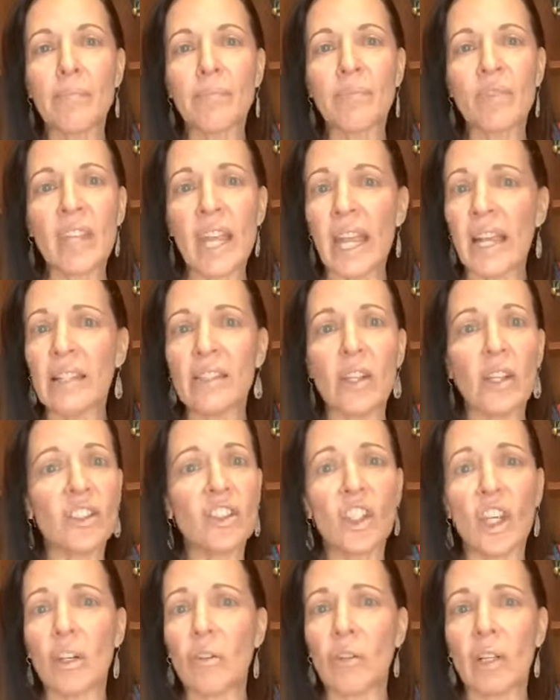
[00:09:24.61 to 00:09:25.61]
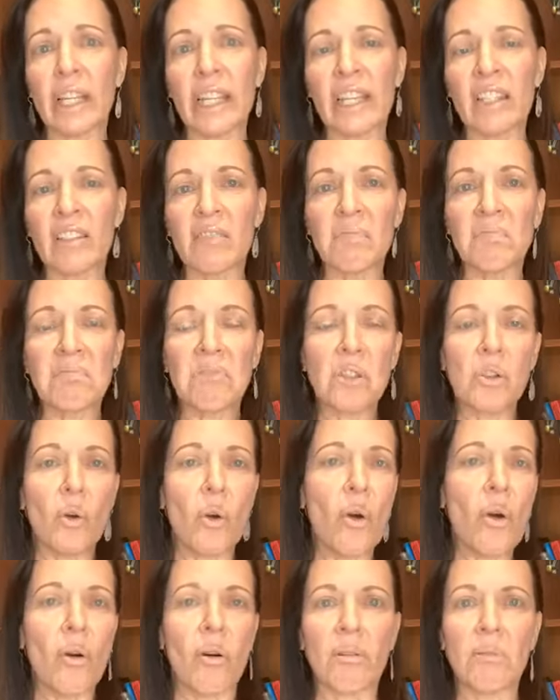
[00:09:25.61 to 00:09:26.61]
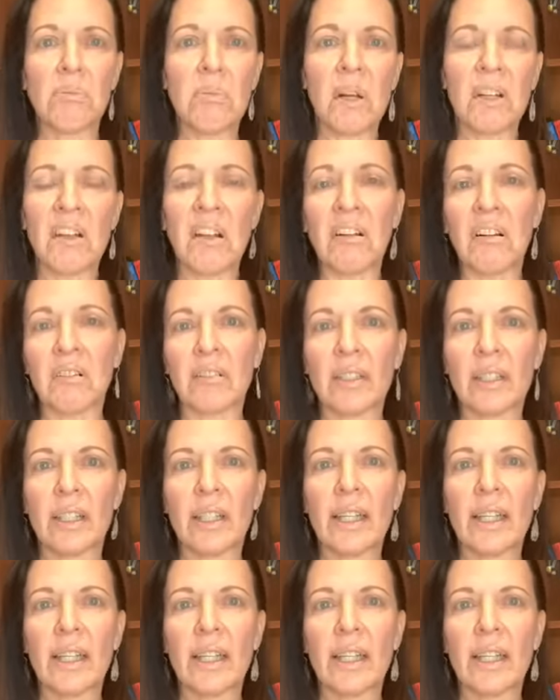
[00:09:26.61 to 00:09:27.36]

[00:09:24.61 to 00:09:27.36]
And the answer generally is, sure, why not?